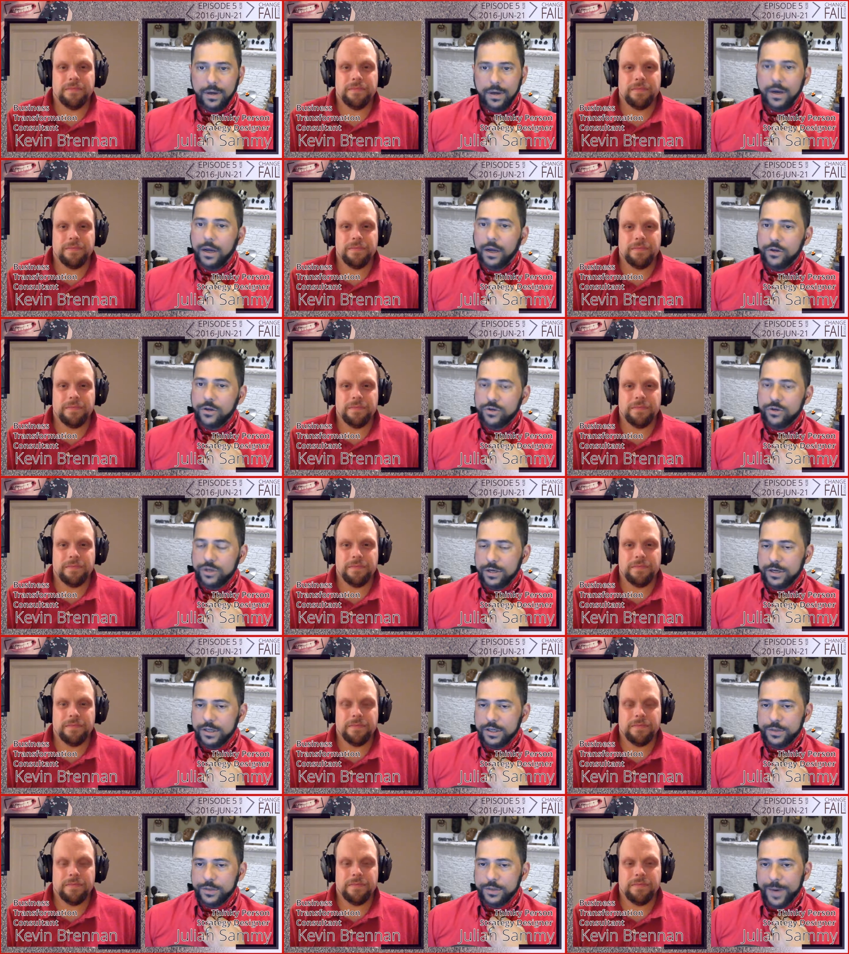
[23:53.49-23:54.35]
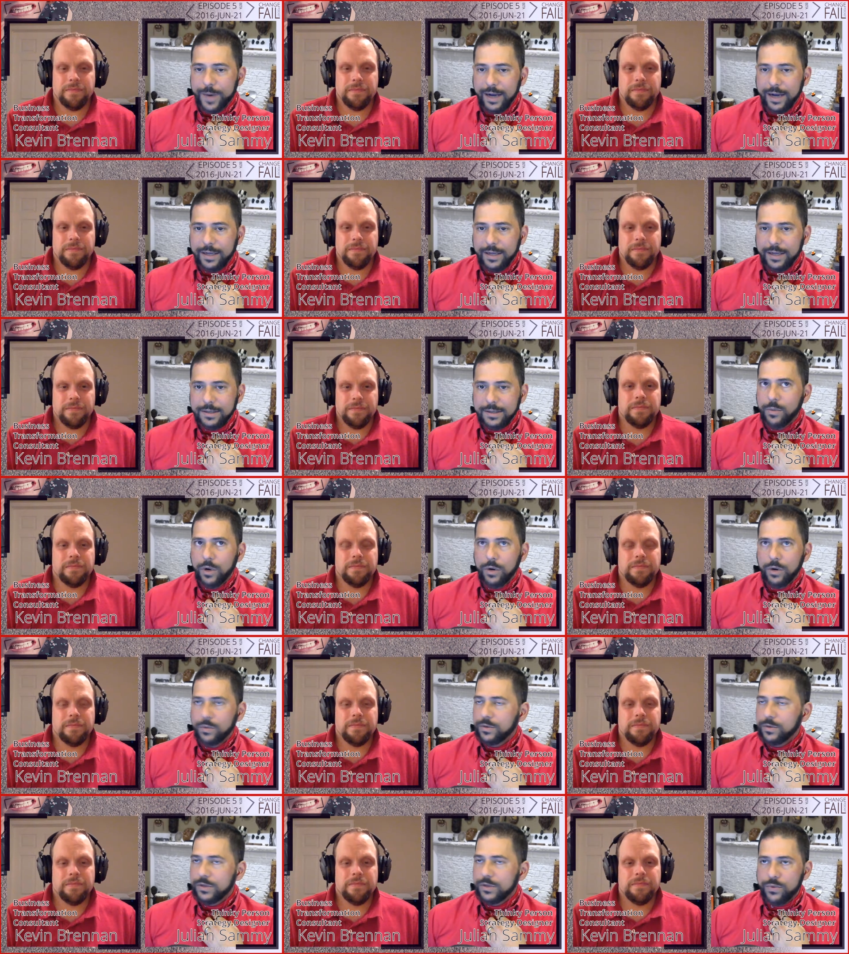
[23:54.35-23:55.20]
Speaker 1: You should expect it
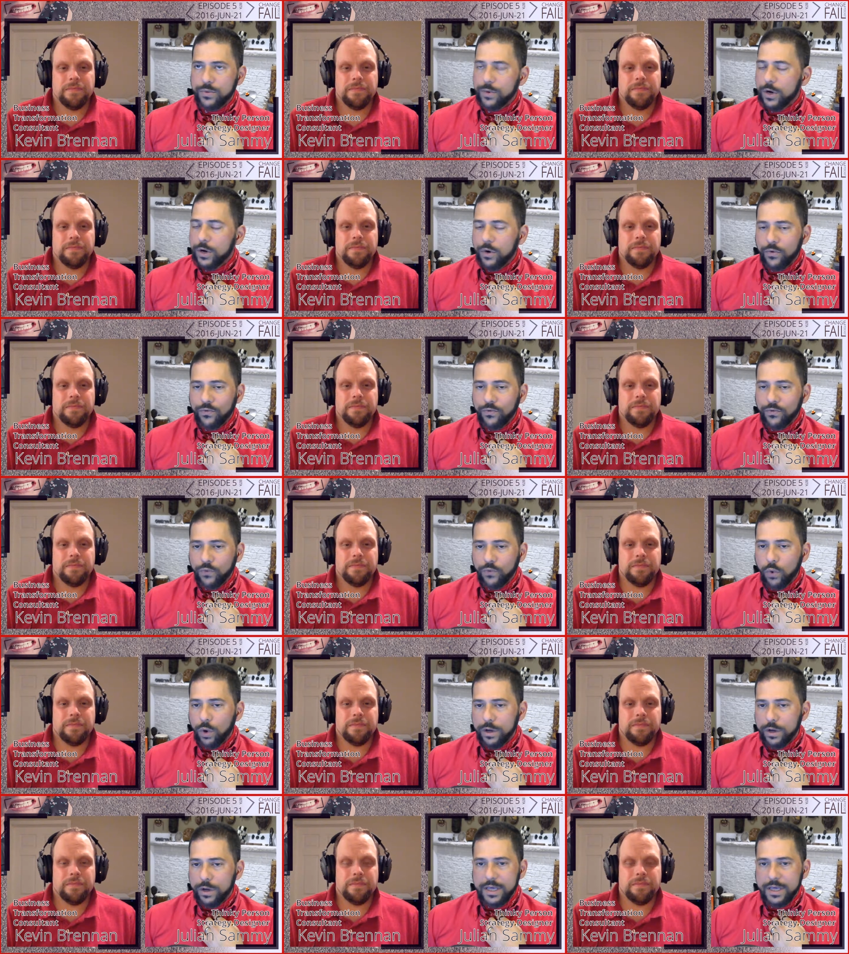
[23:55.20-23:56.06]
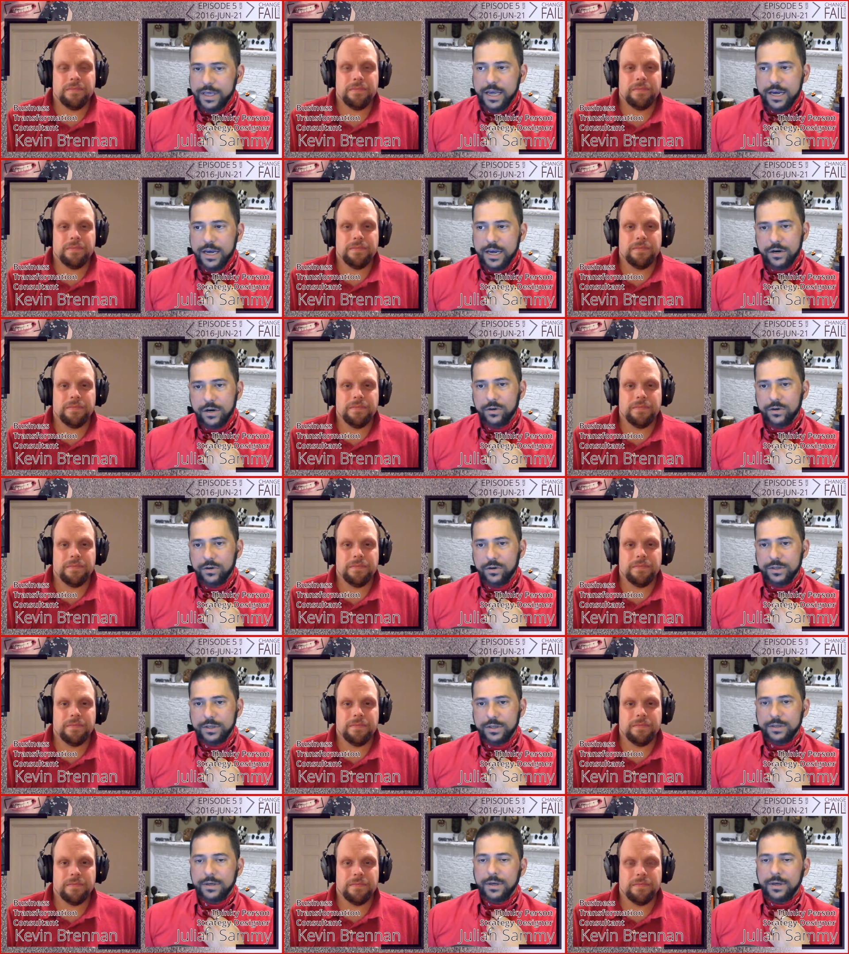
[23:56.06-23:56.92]
was 3 or 4
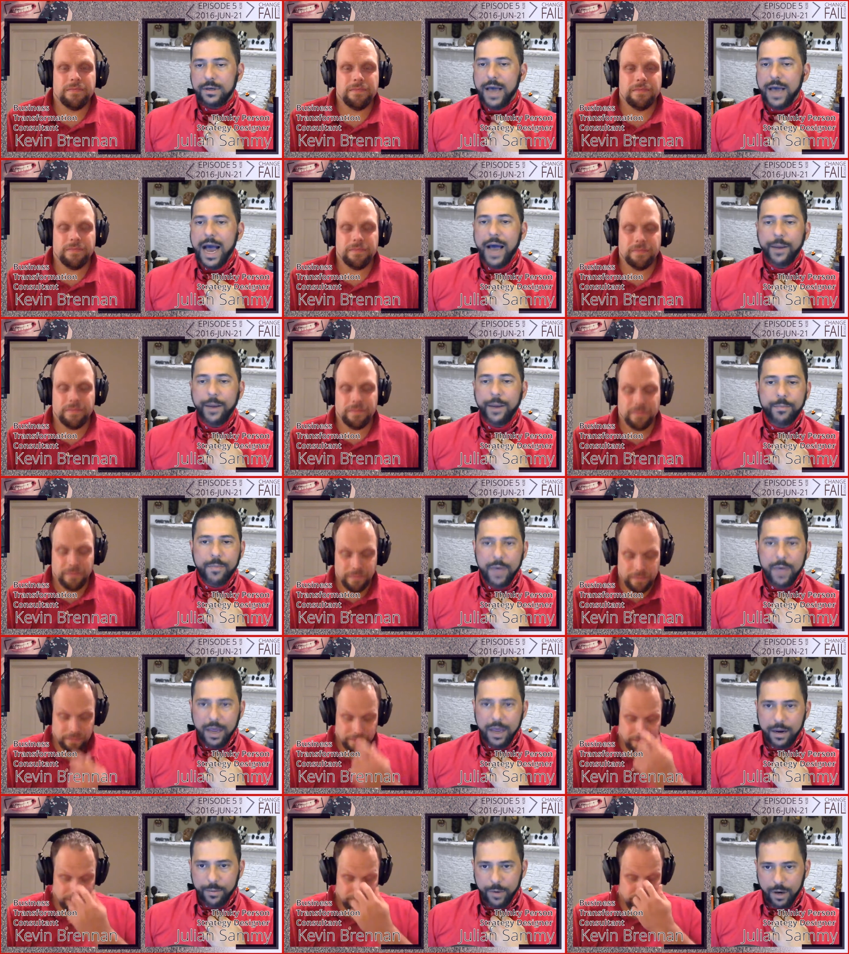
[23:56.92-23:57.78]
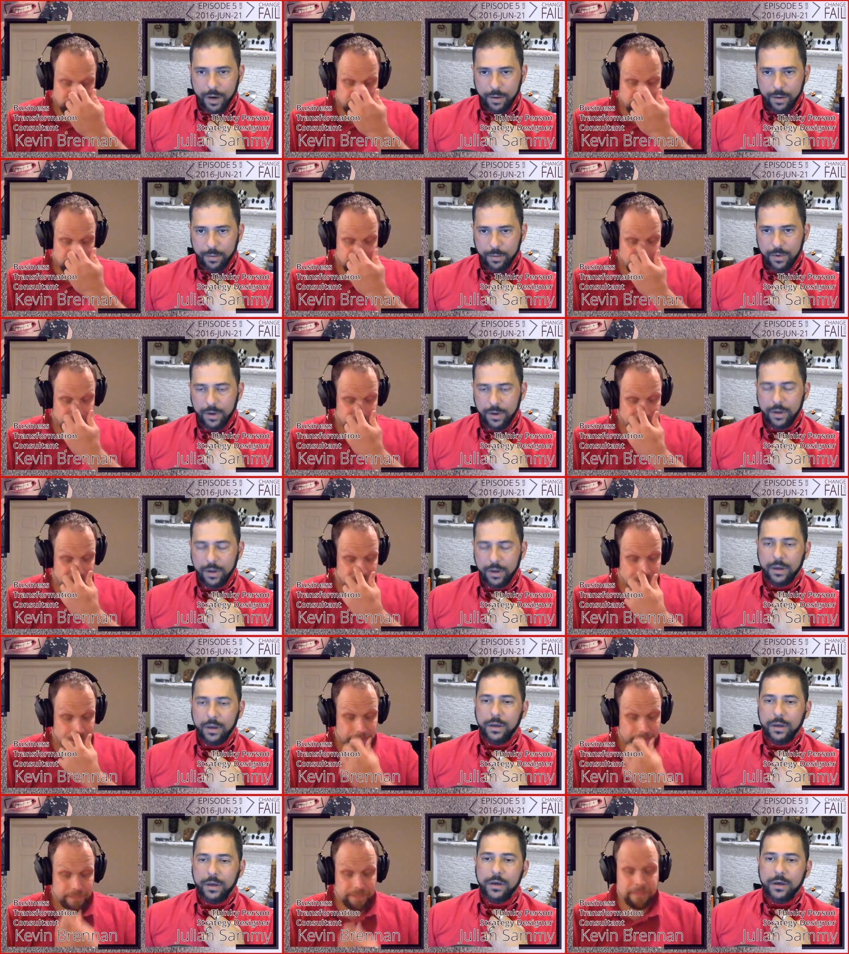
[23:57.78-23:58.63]
years at minimum
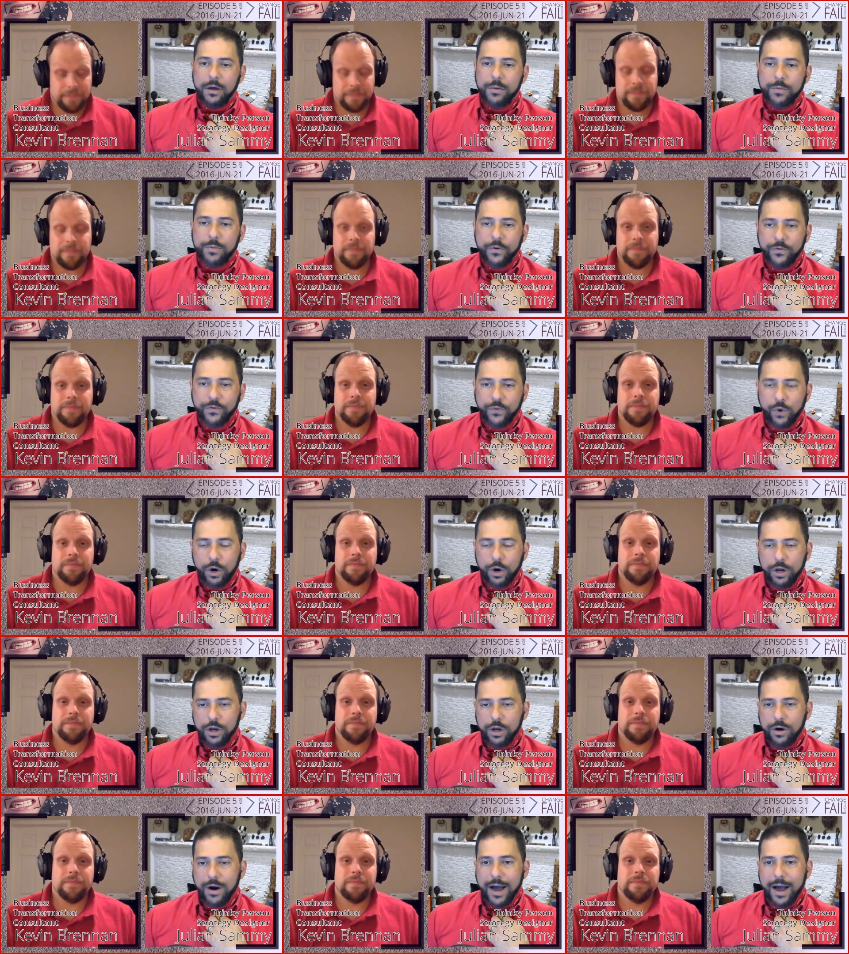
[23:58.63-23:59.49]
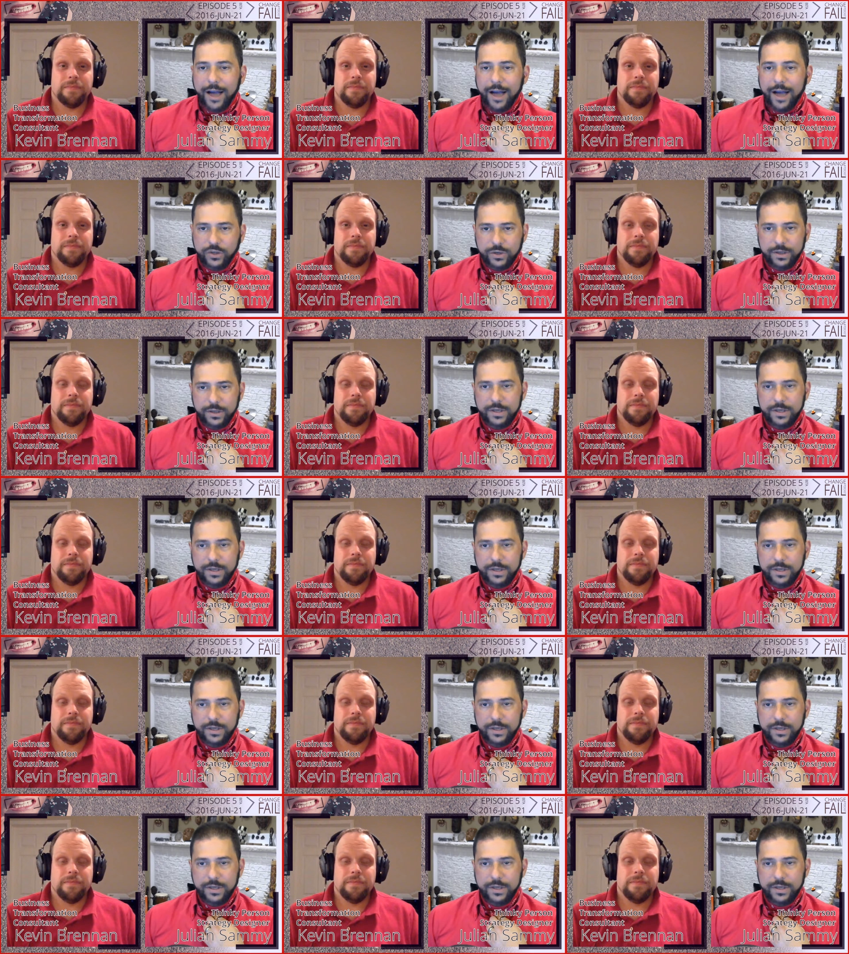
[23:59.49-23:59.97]
before you're actually